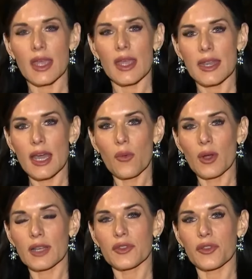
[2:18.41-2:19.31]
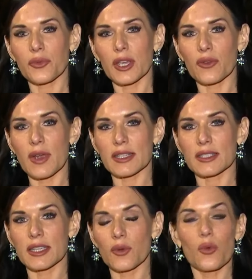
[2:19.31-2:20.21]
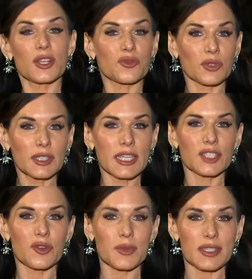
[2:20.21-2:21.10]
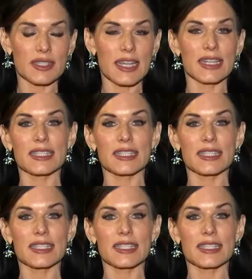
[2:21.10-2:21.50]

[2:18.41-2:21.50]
Now, one of the three arrested was released from the scene.